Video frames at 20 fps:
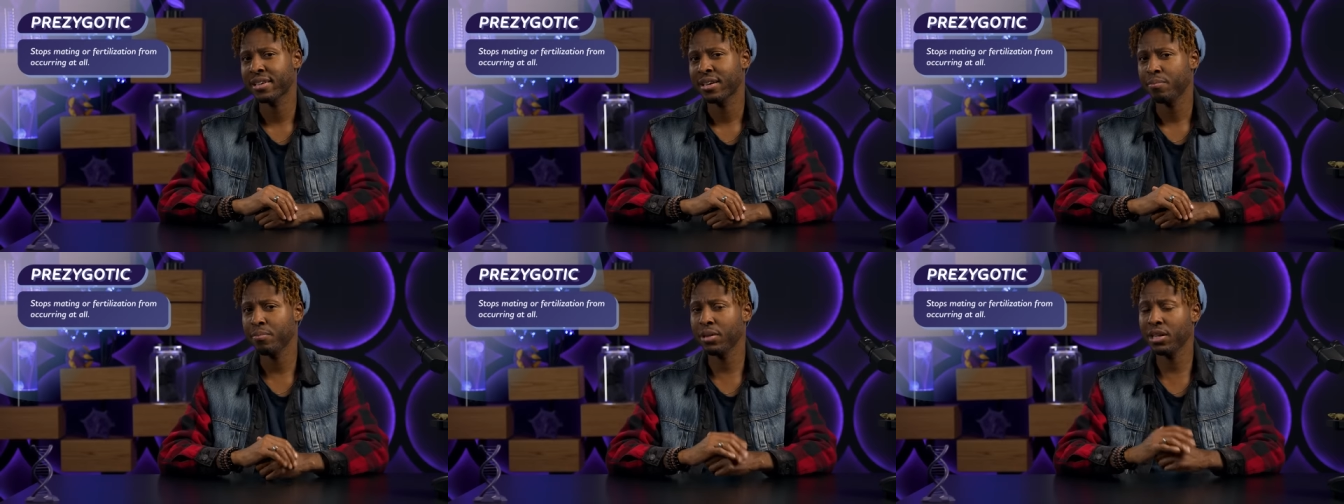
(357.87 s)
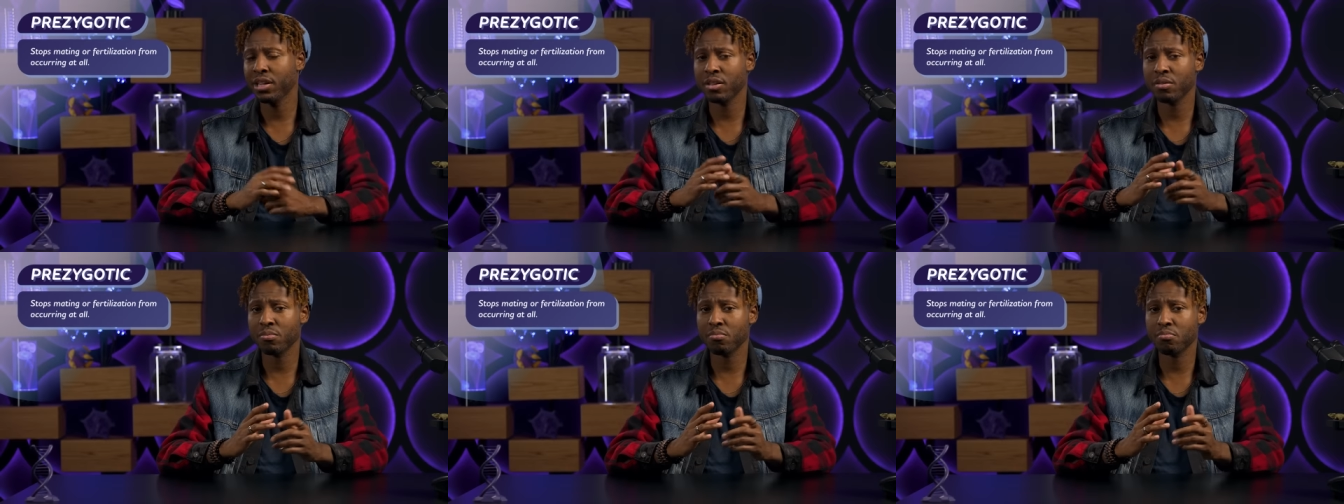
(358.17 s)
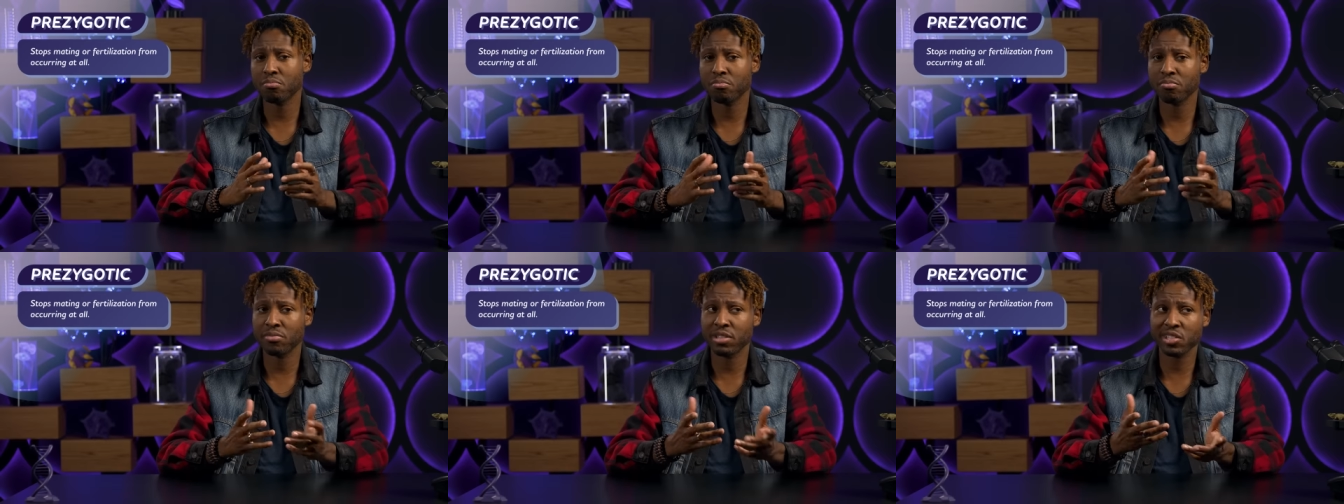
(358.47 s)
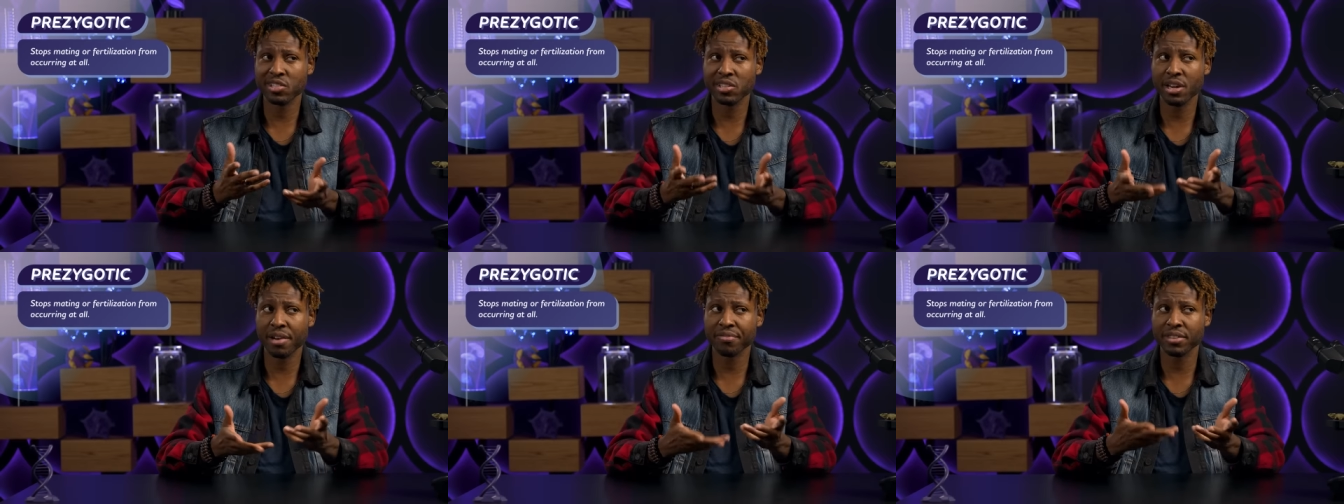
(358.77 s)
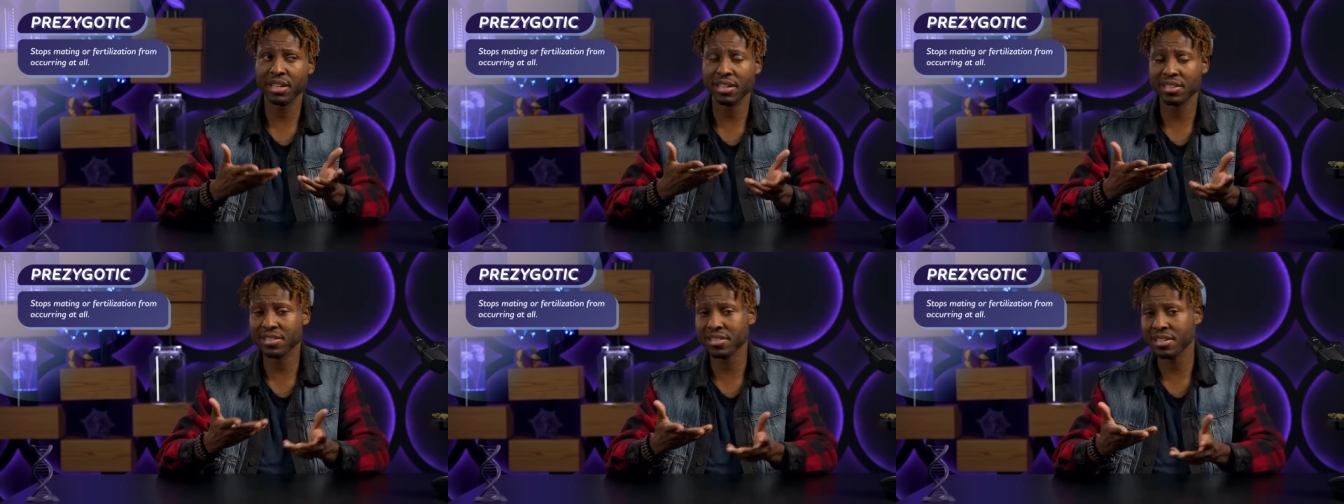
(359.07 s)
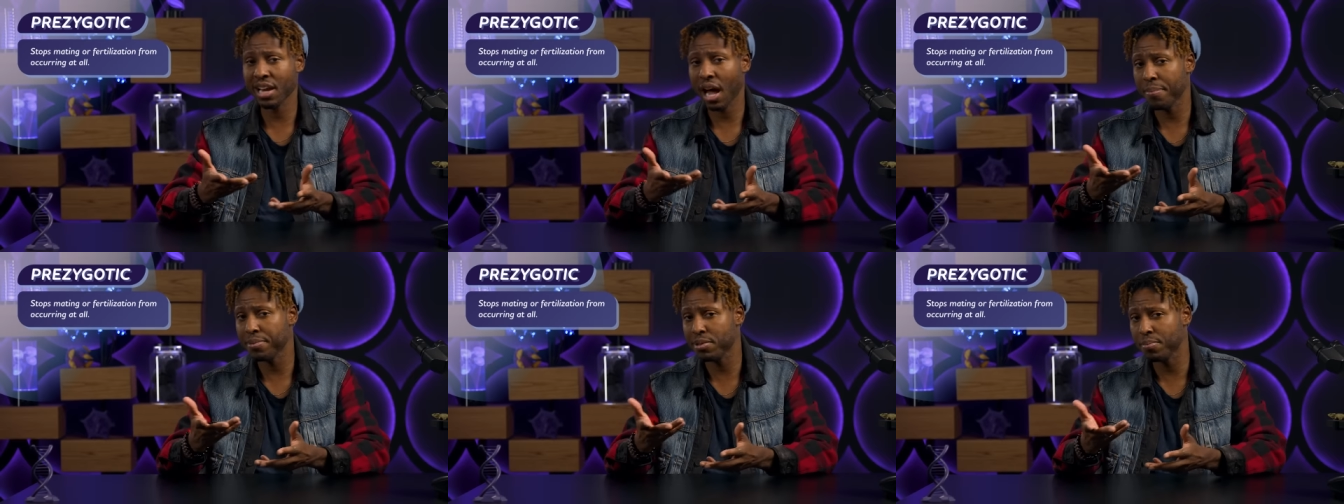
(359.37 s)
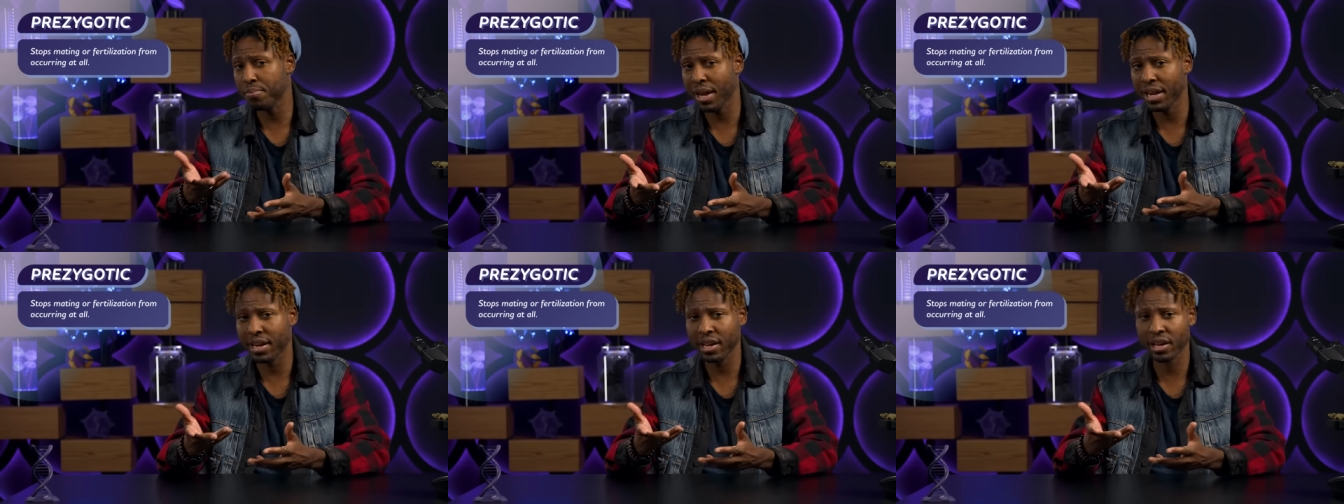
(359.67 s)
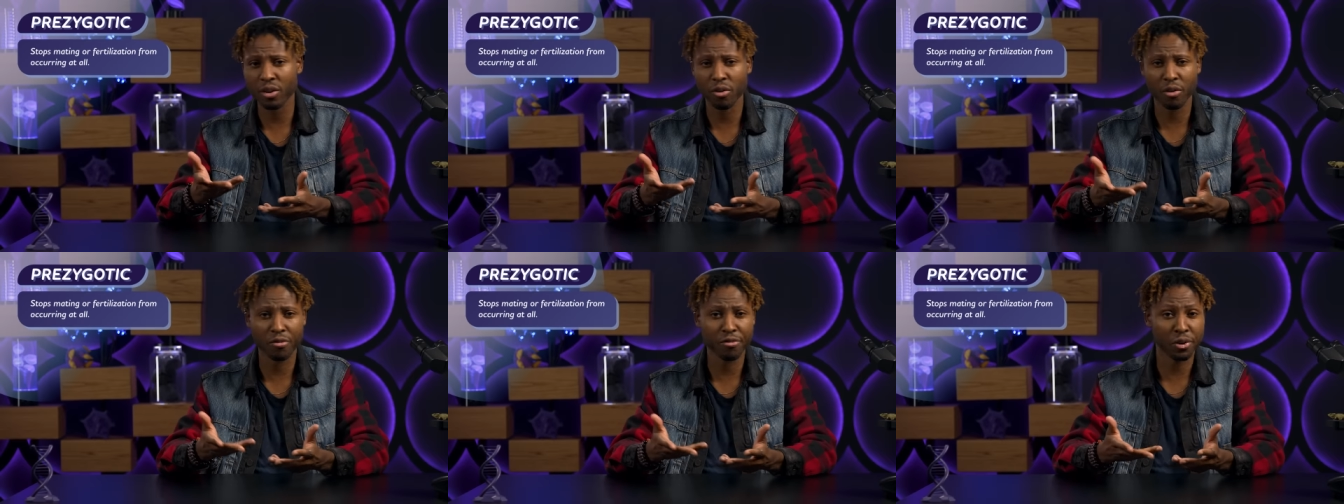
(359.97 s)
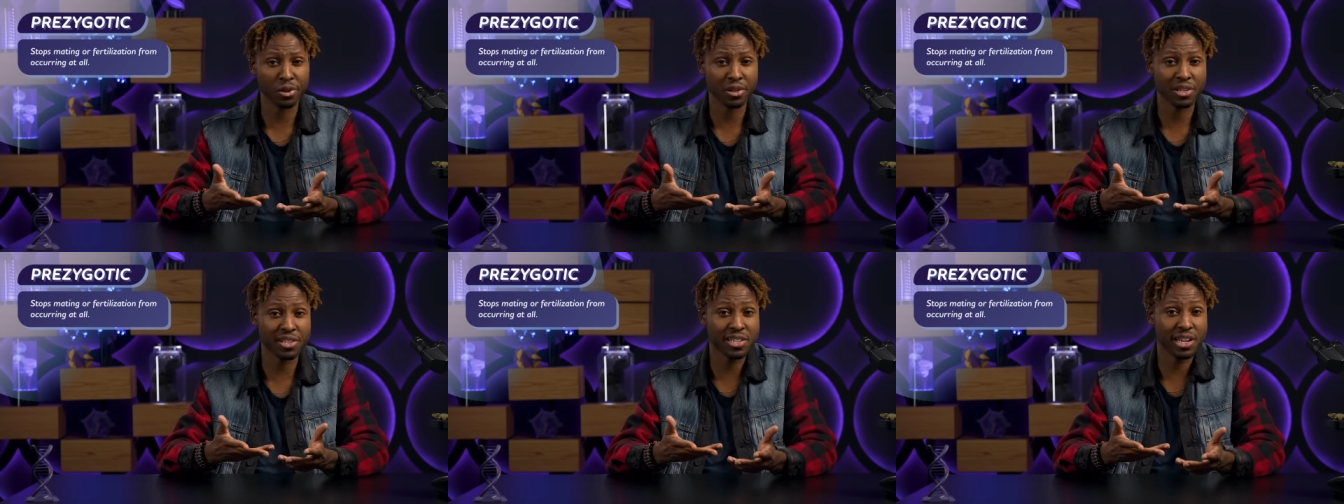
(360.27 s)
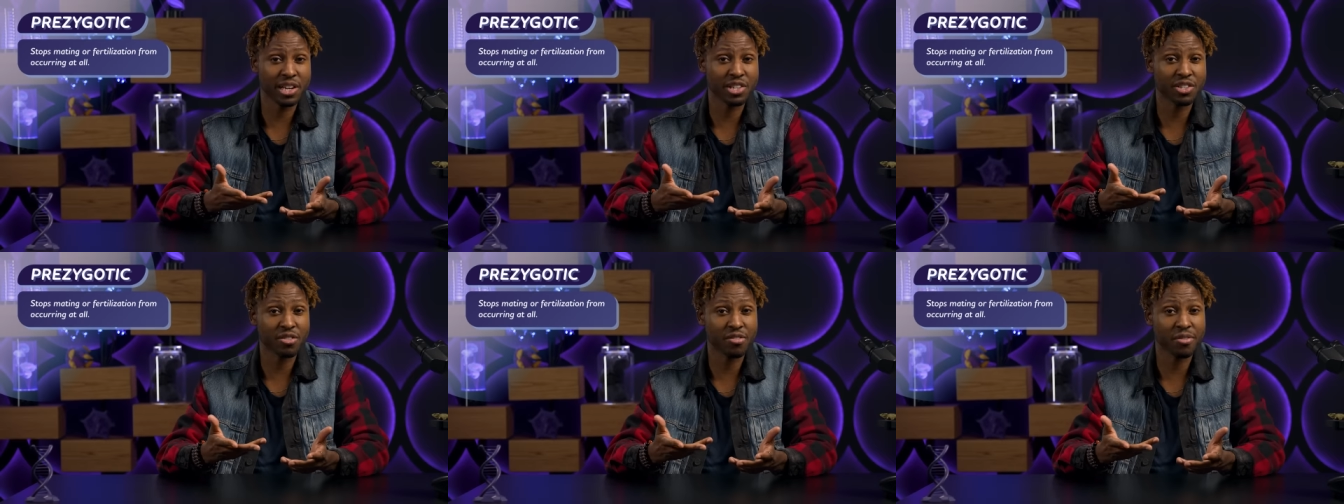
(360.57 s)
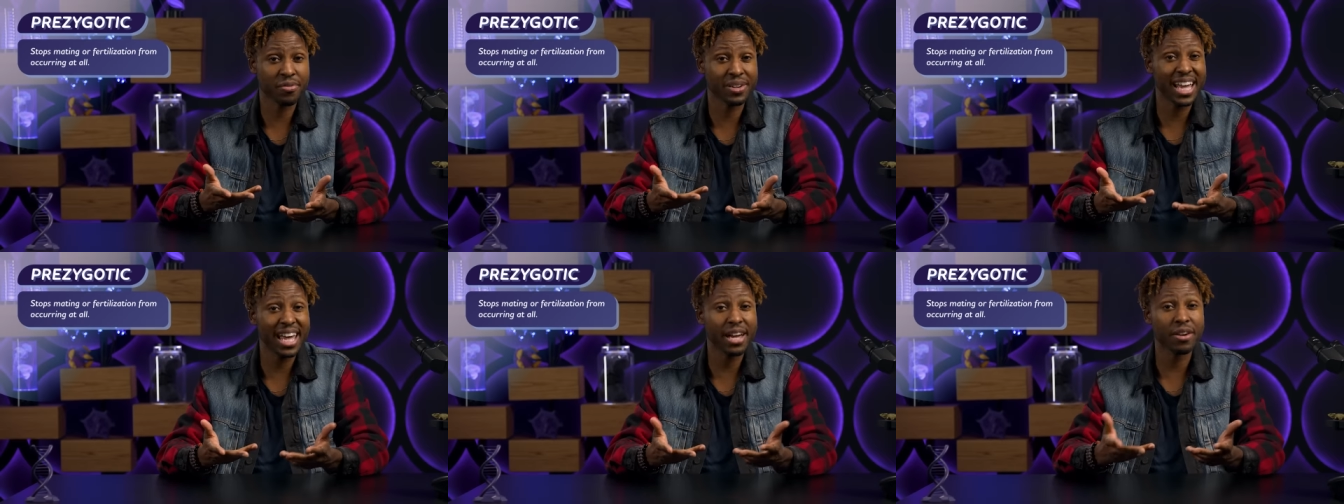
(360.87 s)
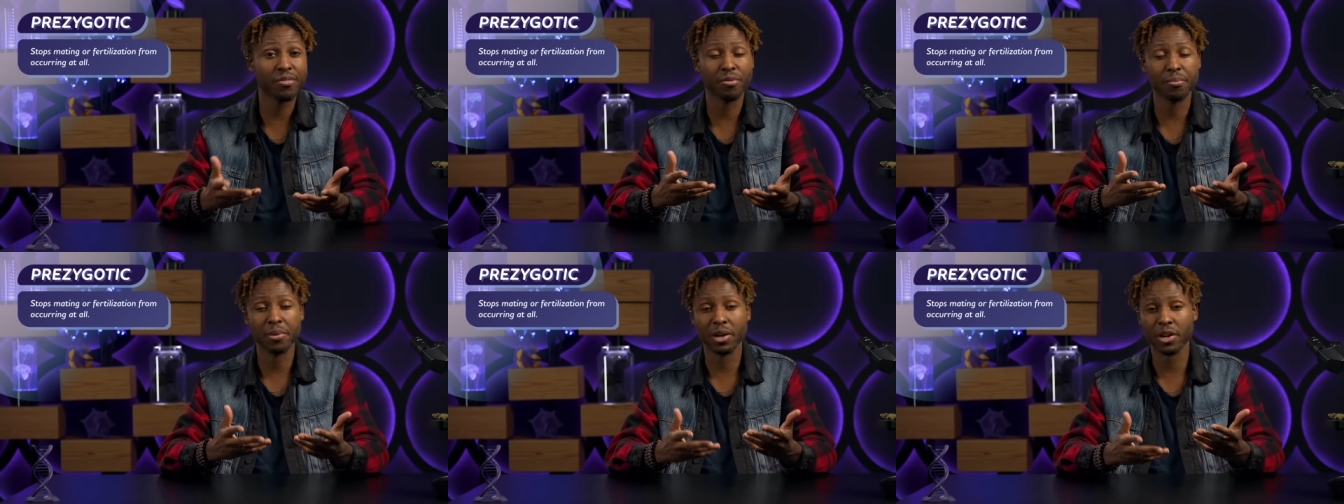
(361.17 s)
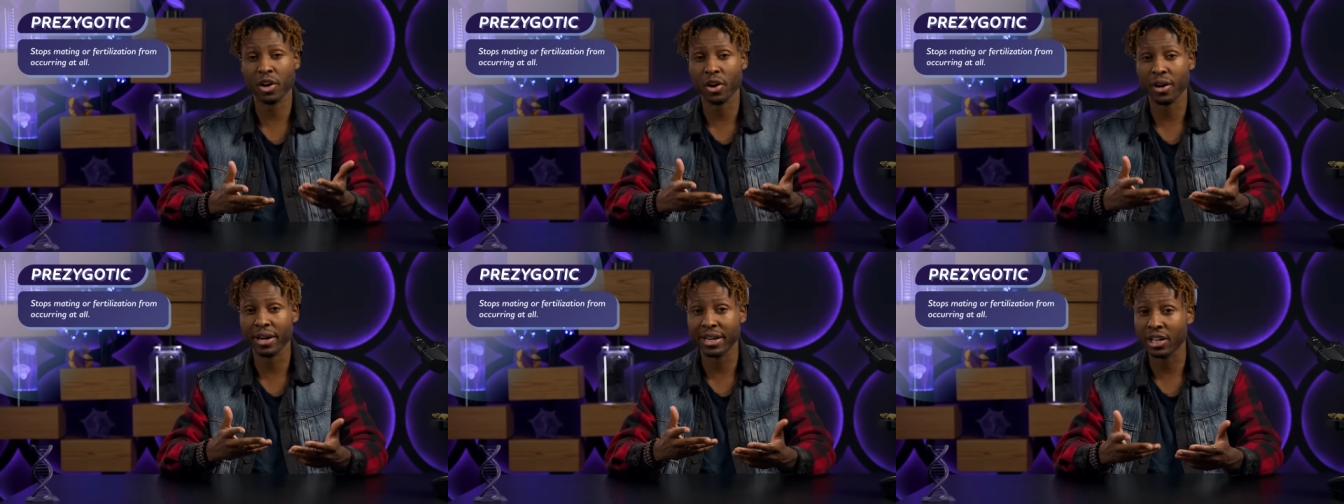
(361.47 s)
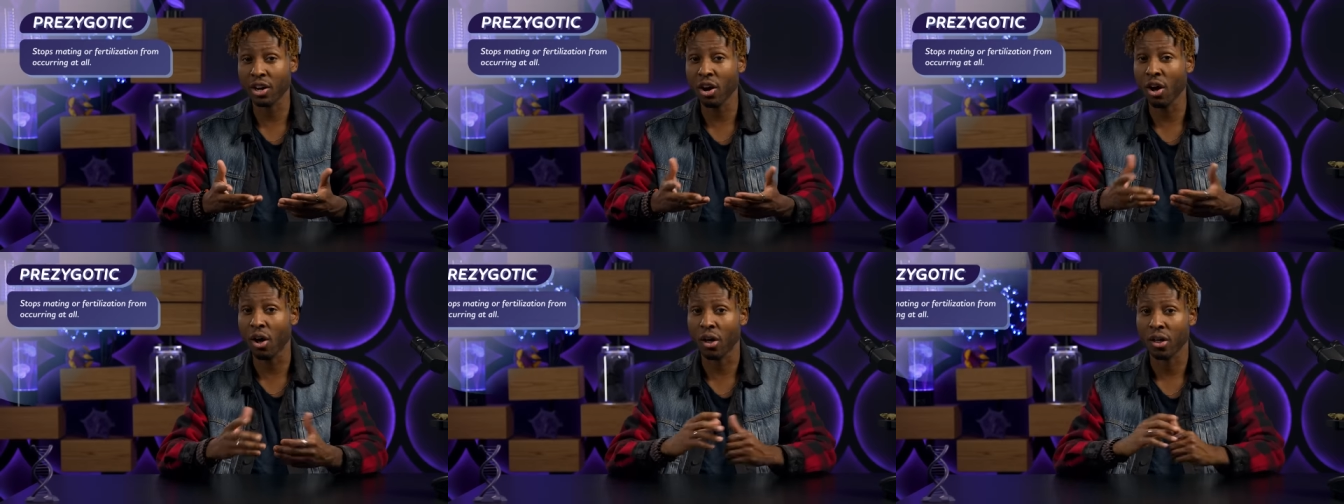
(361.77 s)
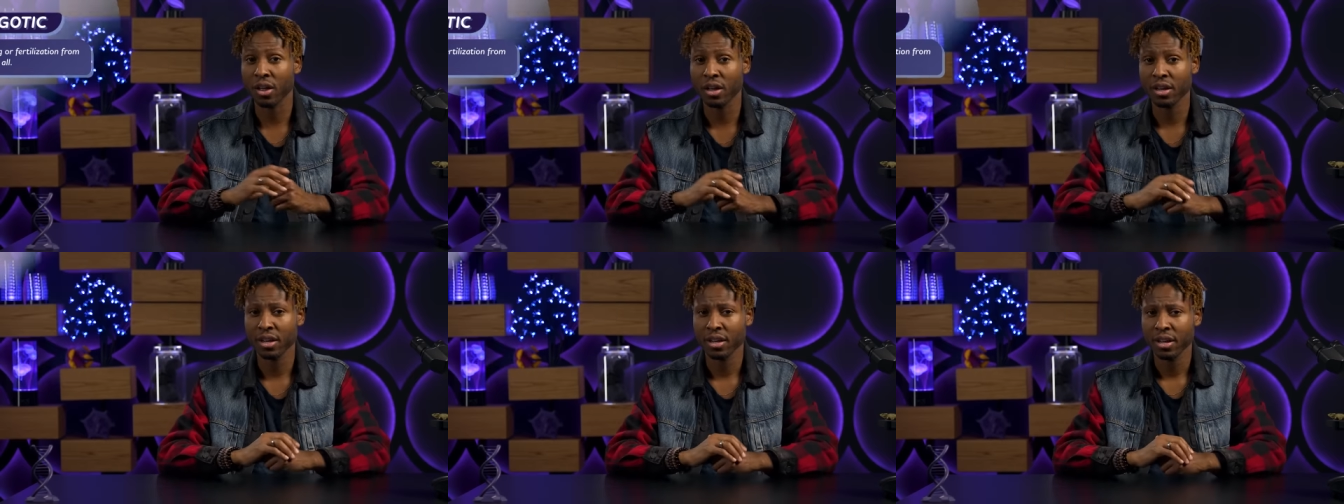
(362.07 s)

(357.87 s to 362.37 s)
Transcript: meaning the stuff that stops mating or fertilization of an egg from occurring at all.